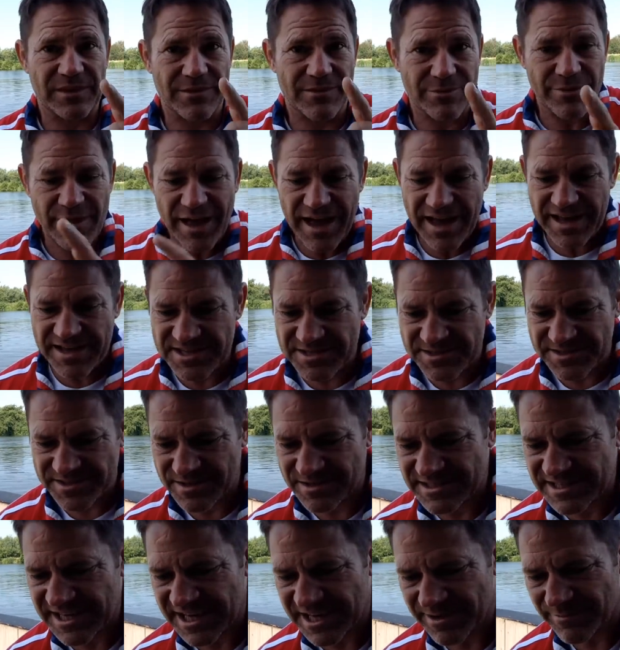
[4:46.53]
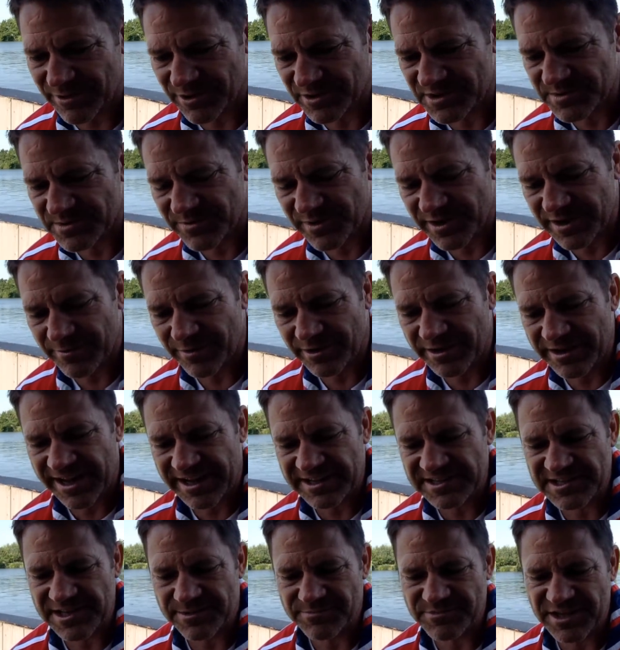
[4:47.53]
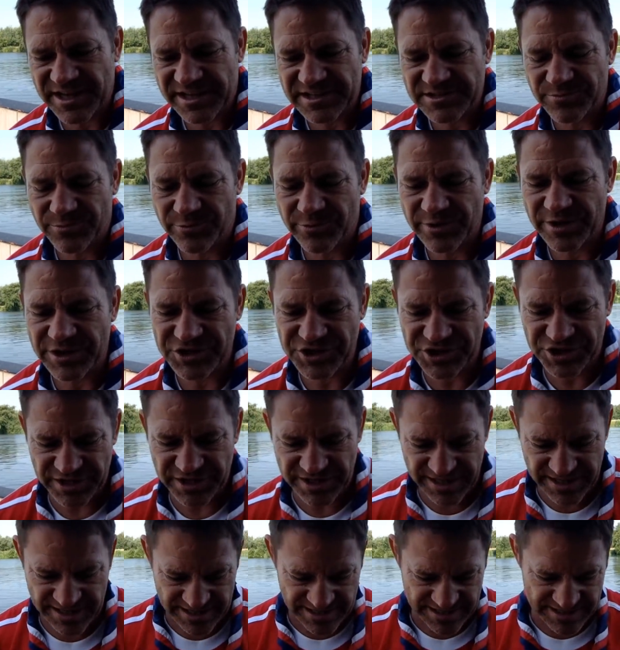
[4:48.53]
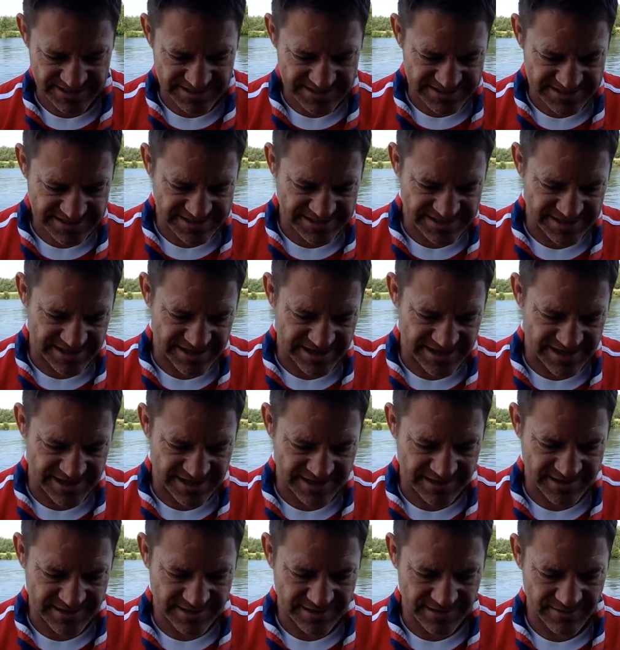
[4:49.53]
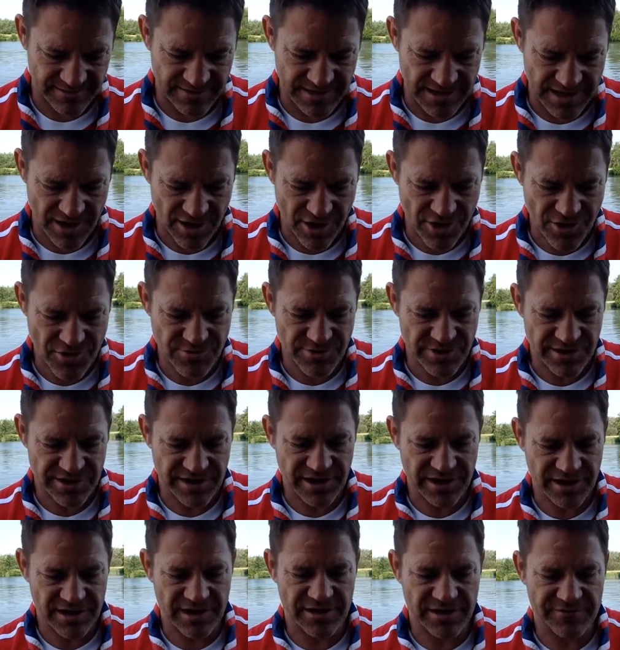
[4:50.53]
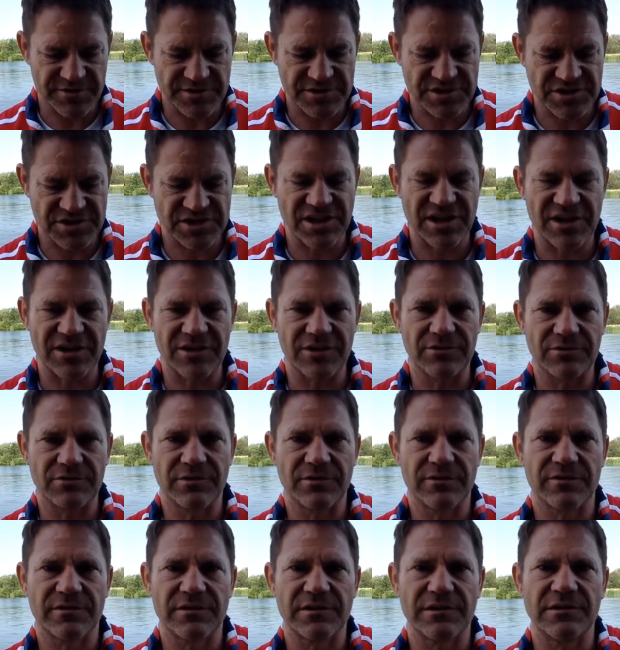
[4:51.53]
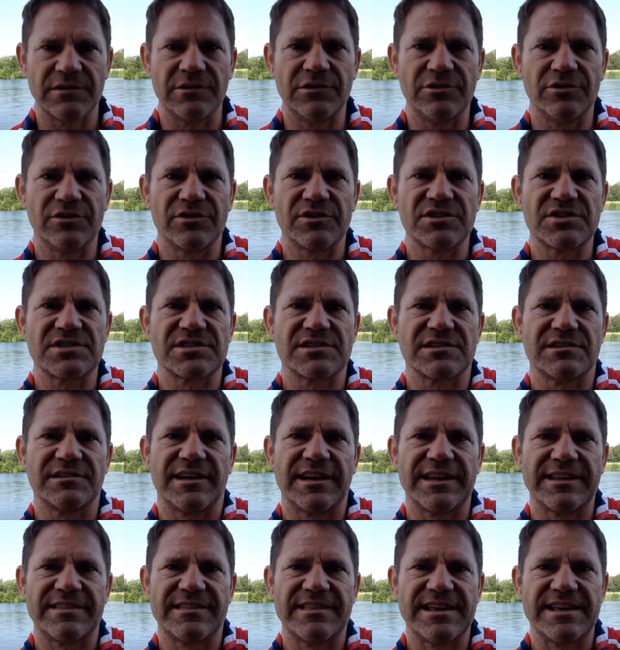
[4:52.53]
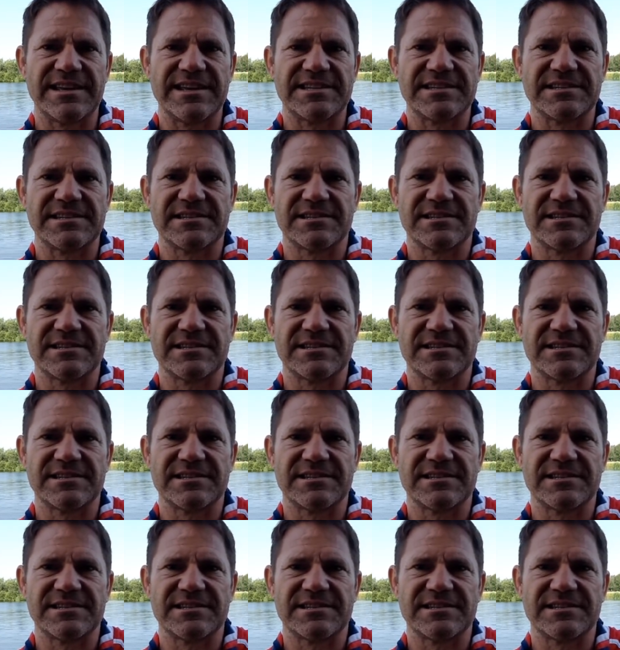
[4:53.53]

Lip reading: That is taking me on to my next subject, which is the owner of a skull that looks like this.